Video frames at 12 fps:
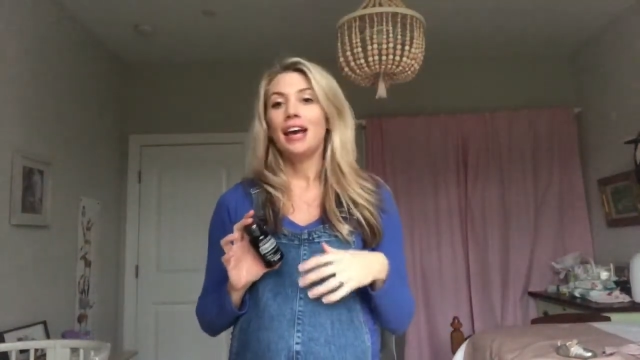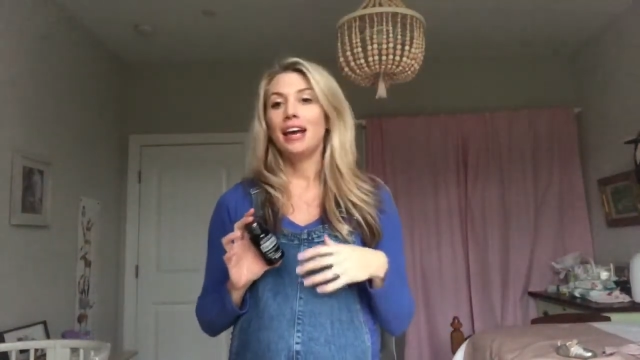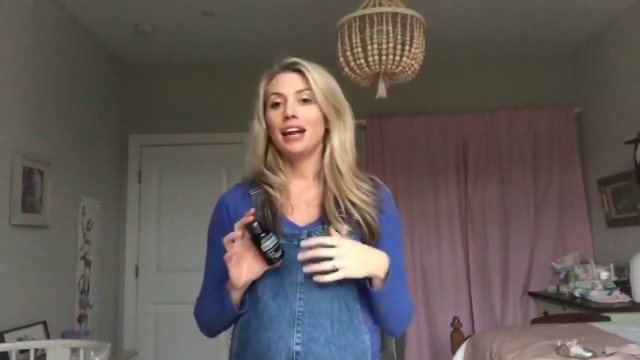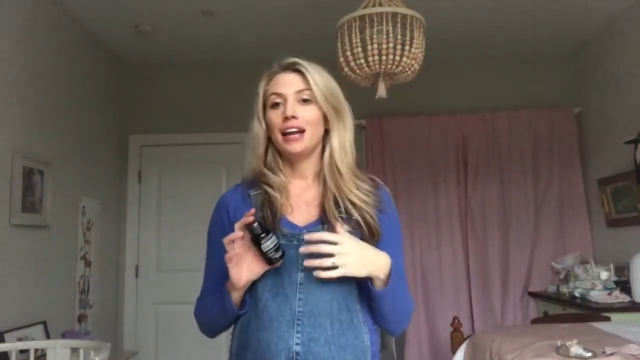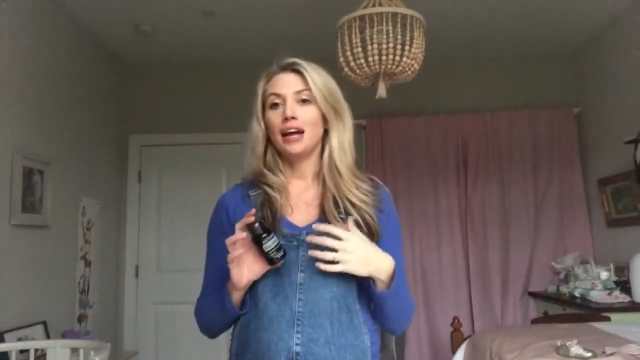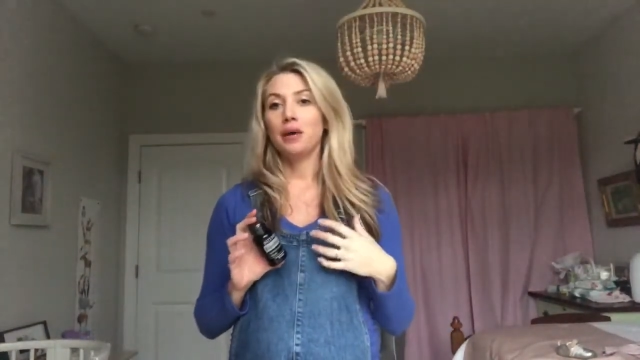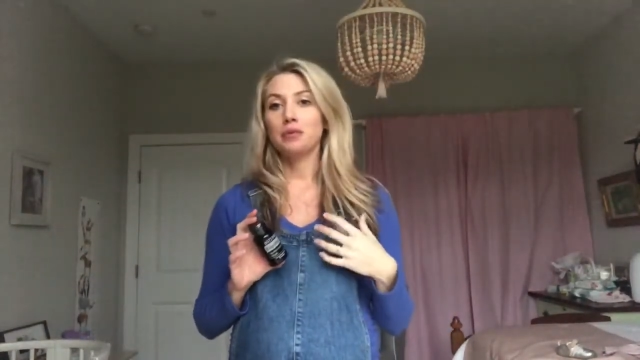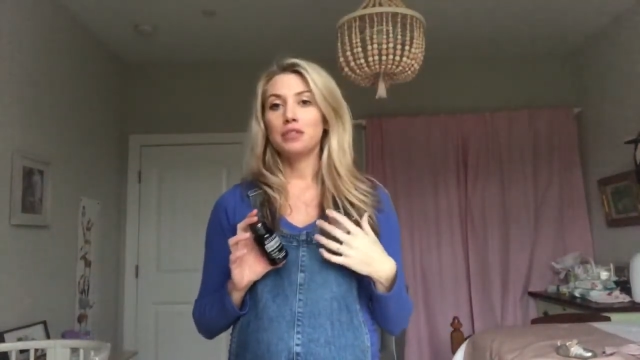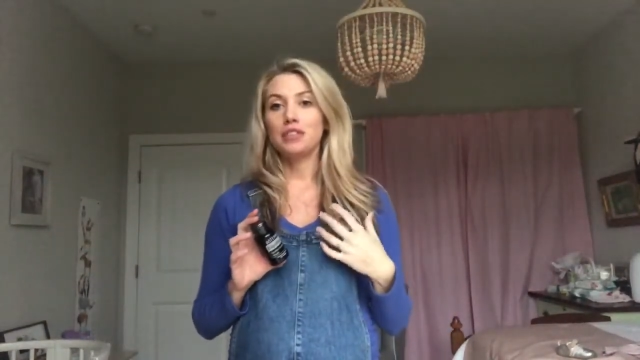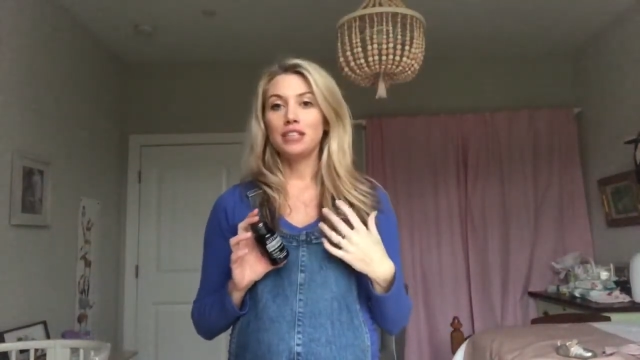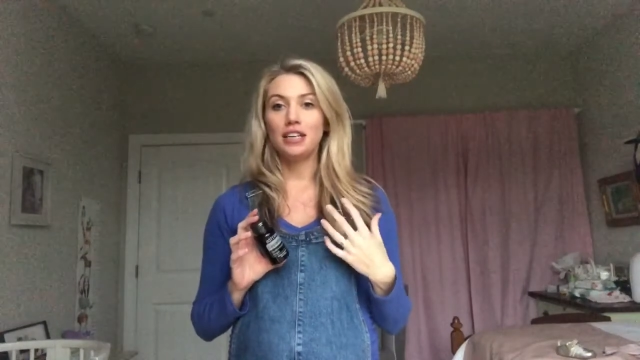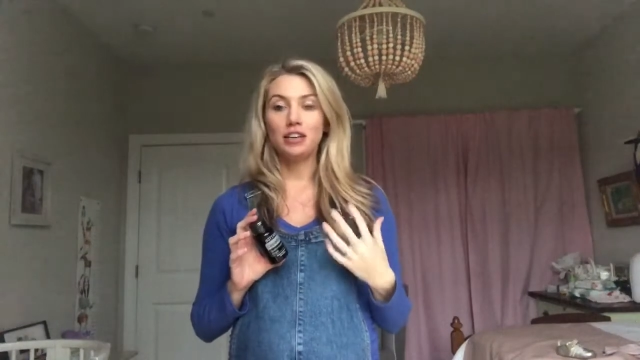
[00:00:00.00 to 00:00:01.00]
and it helps
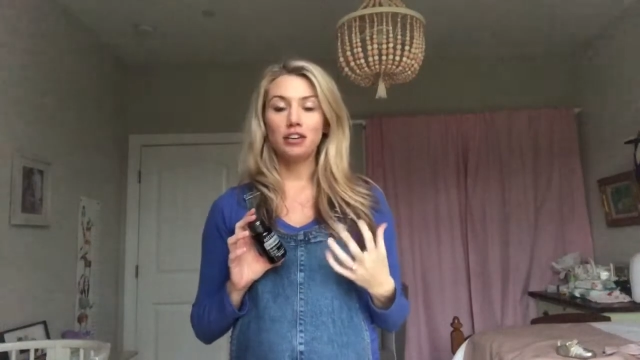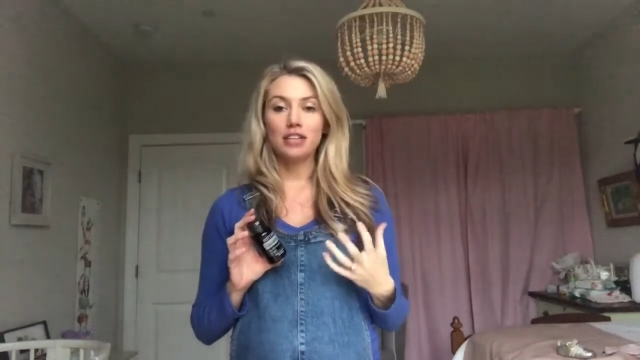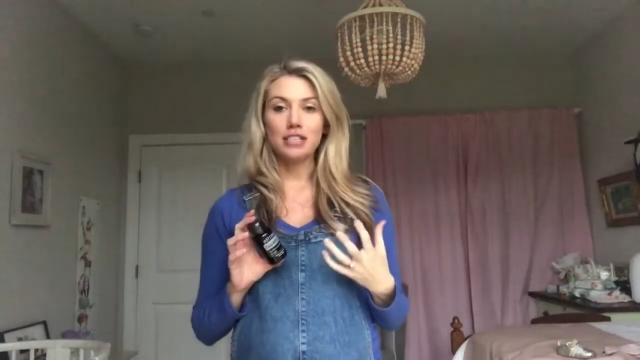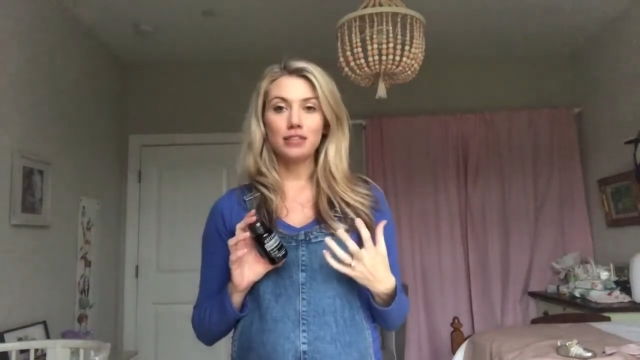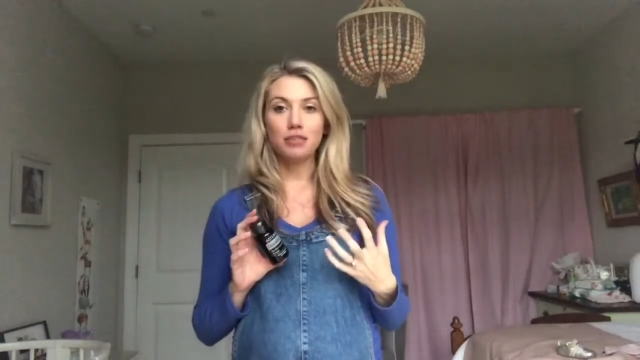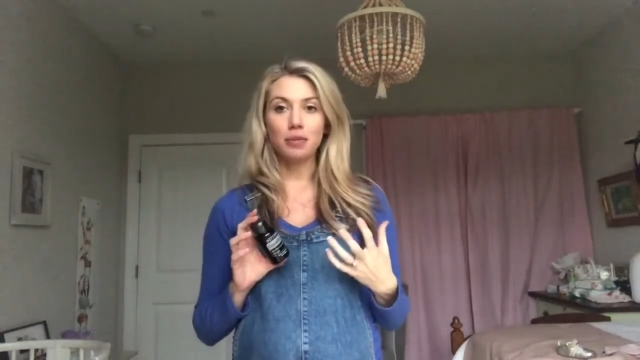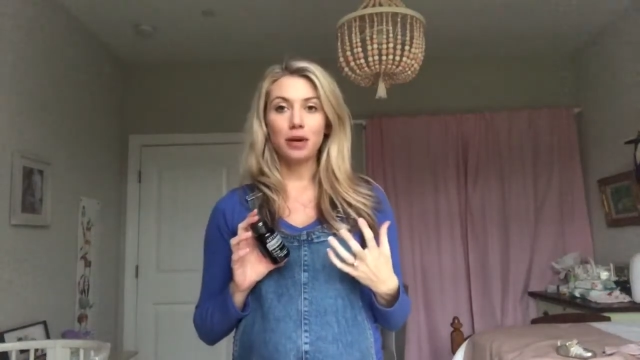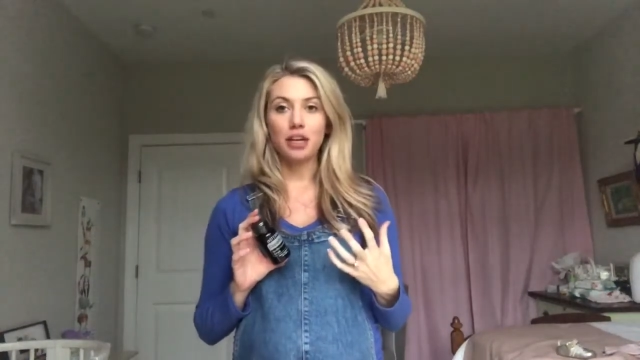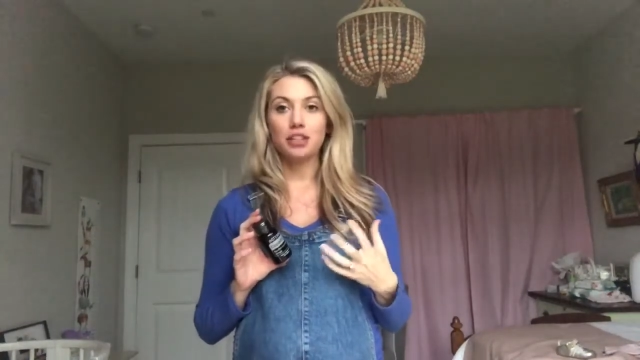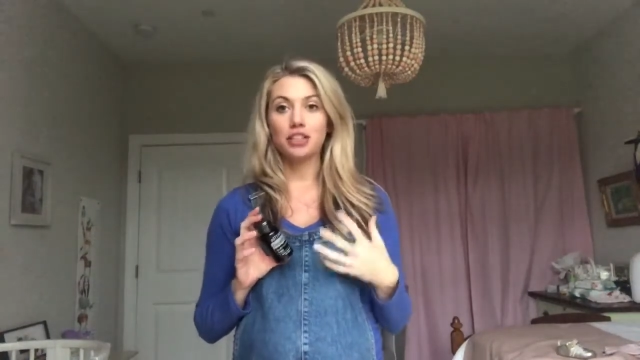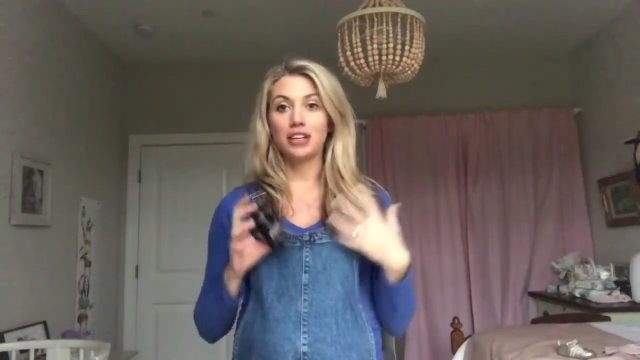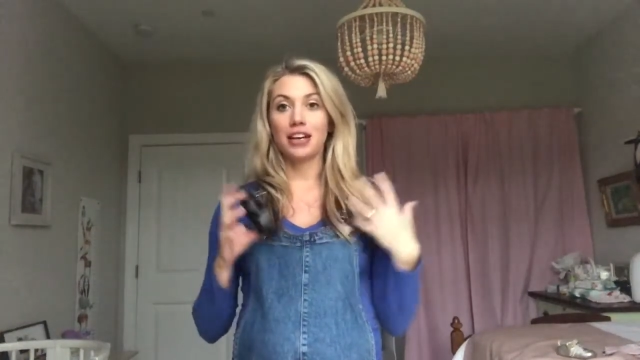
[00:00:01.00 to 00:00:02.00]
decrease
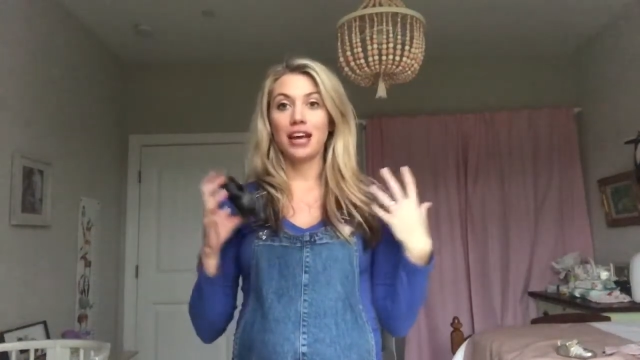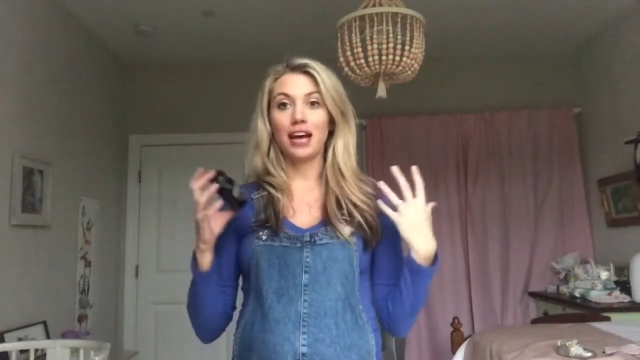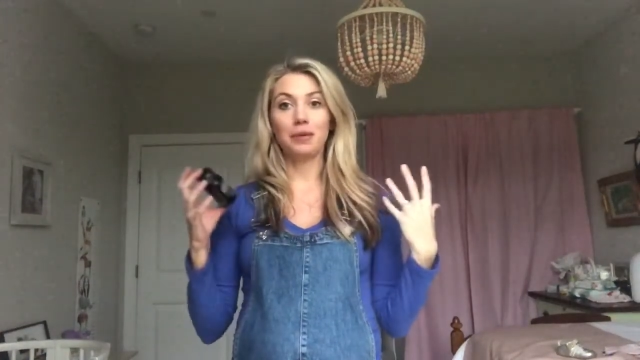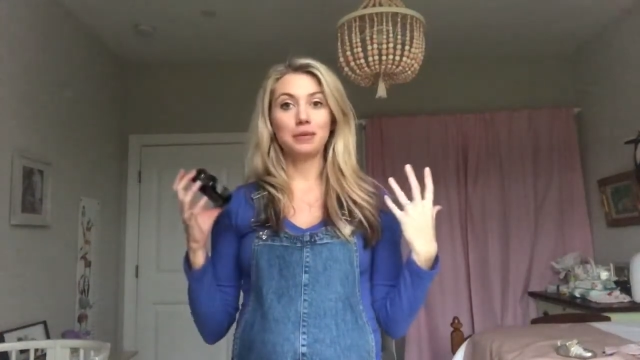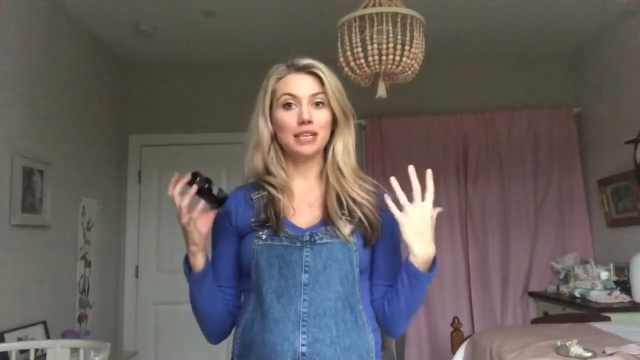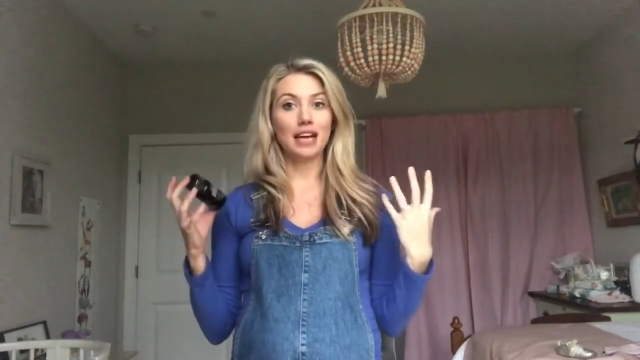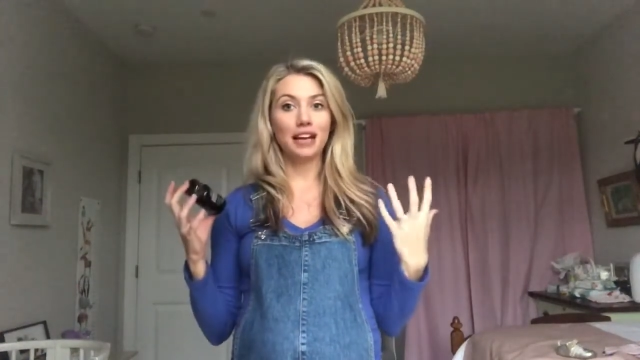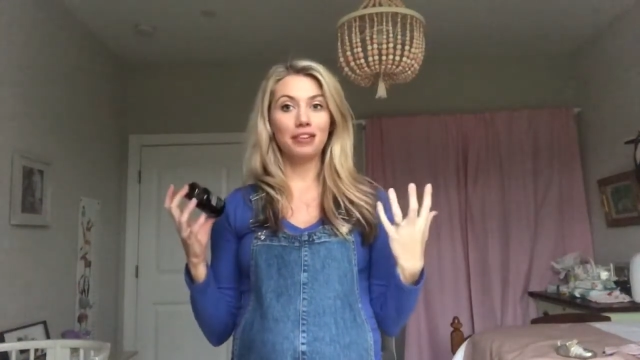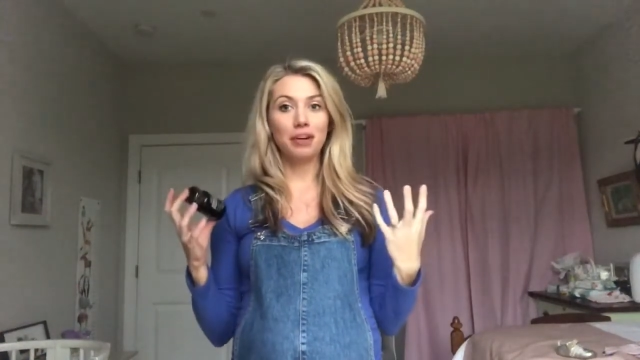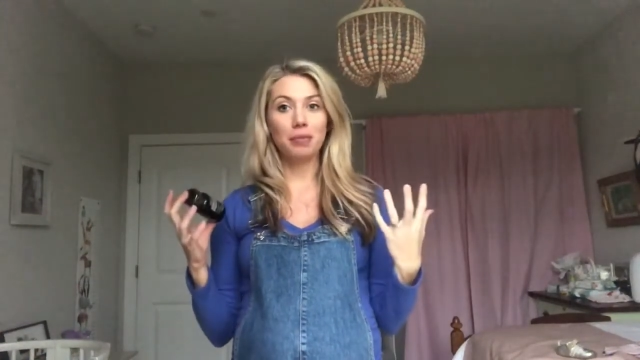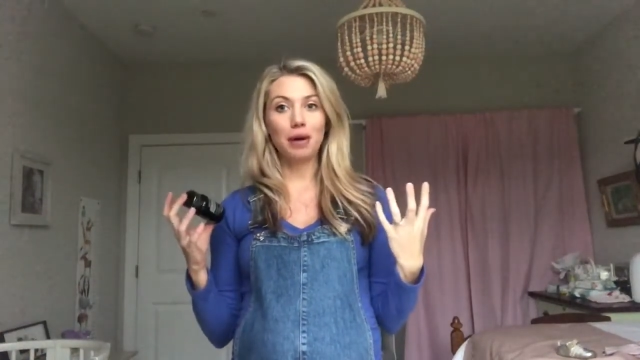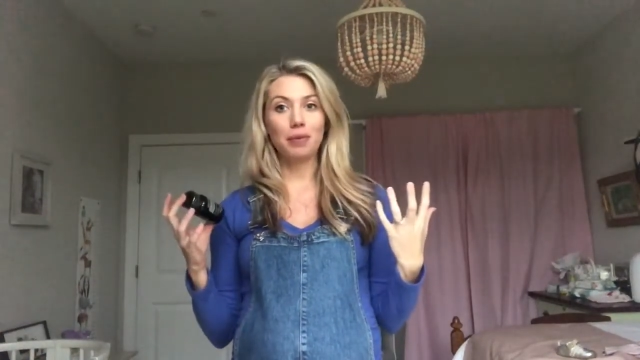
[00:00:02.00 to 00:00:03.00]
inflammation, helps
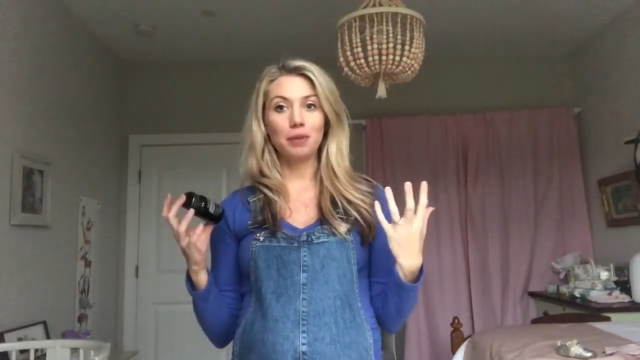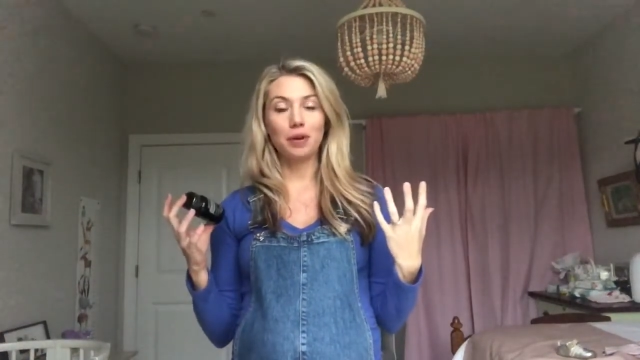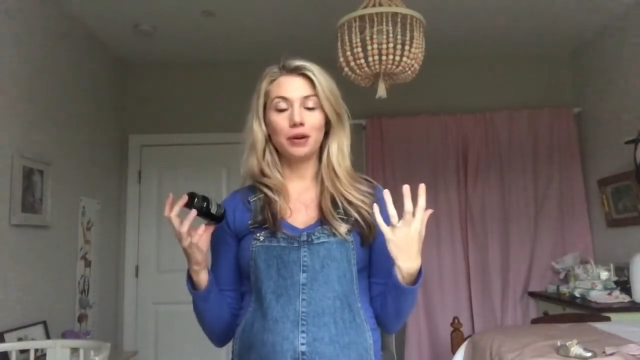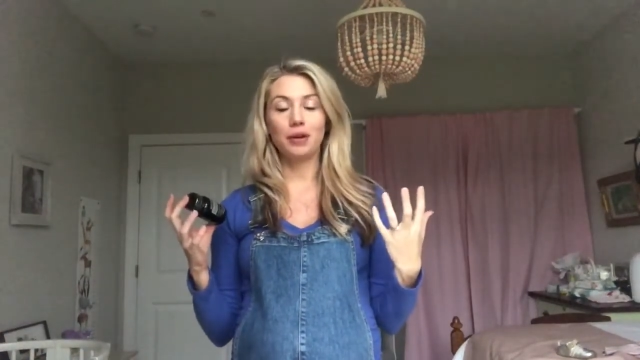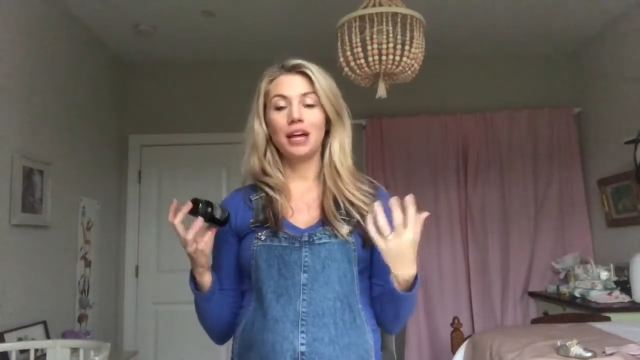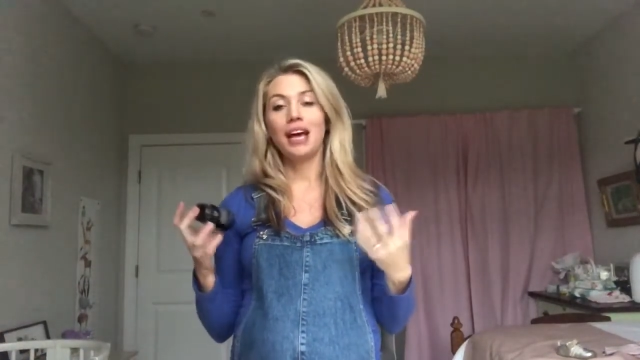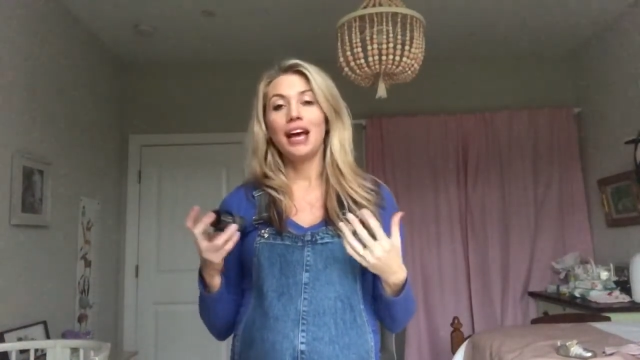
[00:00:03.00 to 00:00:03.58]
elevate my mood,